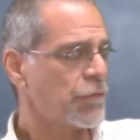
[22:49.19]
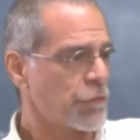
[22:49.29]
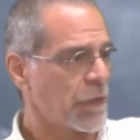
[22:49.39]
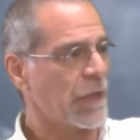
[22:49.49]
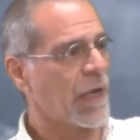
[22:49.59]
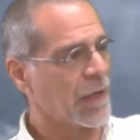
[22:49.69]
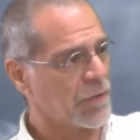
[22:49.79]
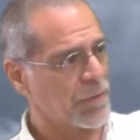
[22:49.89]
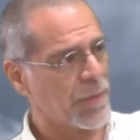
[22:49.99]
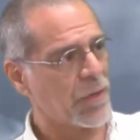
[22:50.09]
Trinidad
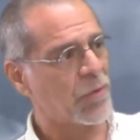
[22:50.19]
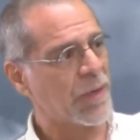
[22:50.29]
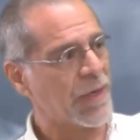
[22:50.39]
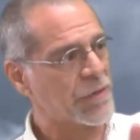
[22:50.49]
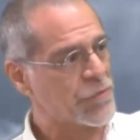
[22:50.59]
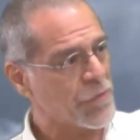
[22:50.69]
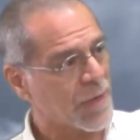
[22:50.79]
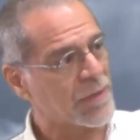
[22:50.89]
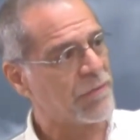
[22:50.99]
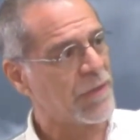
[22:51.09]
and Tobago
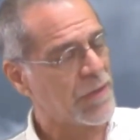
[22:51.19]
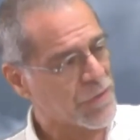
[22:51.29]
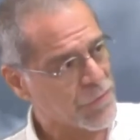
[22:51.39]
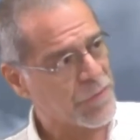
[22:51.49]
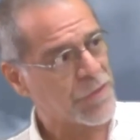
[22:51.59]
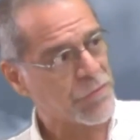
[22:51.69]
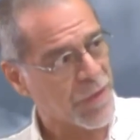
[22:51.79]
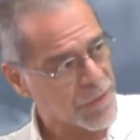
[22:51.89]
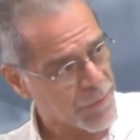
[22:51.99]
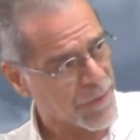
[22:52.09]
Extractive Industries
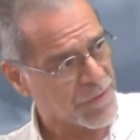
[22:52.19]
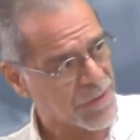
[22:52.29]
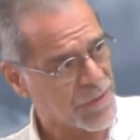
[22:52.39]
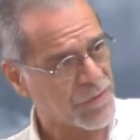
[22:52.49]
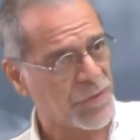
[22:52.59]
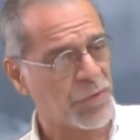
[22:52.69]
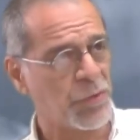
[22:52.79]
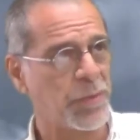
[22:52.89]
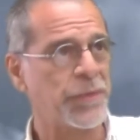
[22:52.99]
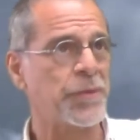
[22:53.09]
Transparency
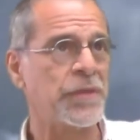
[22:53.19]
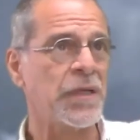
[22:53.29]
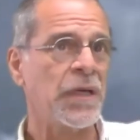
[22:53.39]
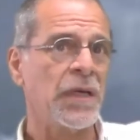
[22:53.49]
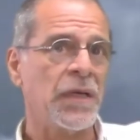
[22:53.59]
Institute, which was